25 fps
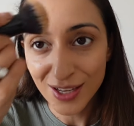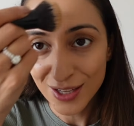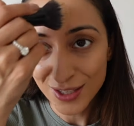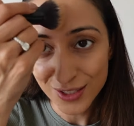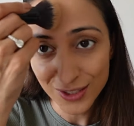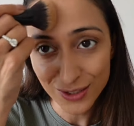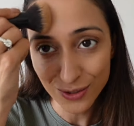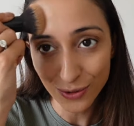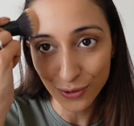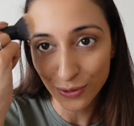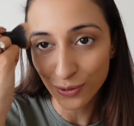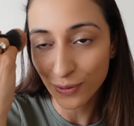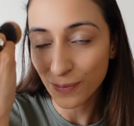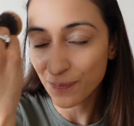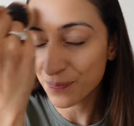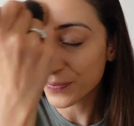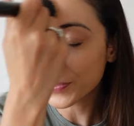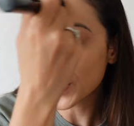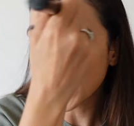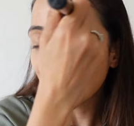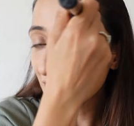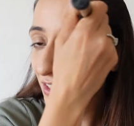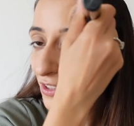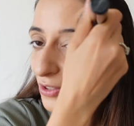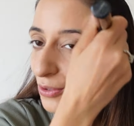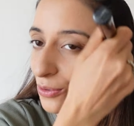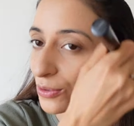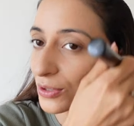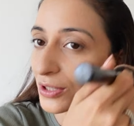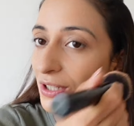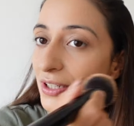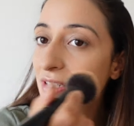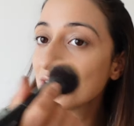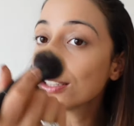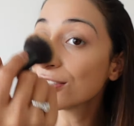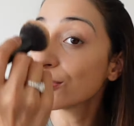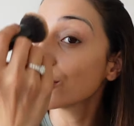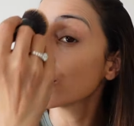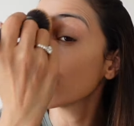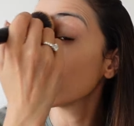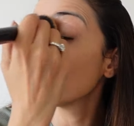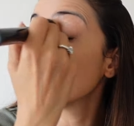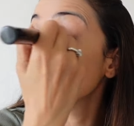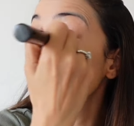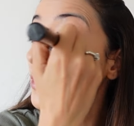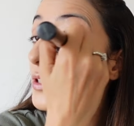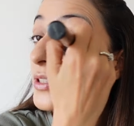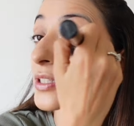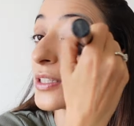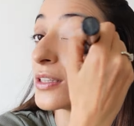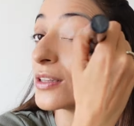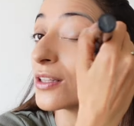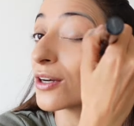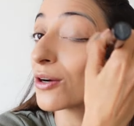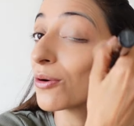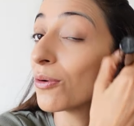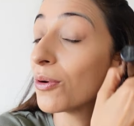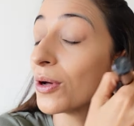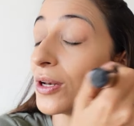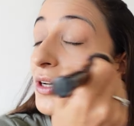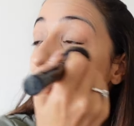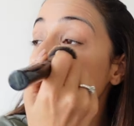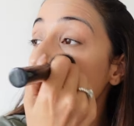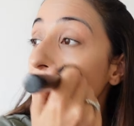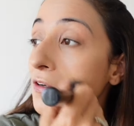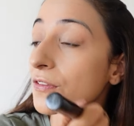So that totally shows in the quality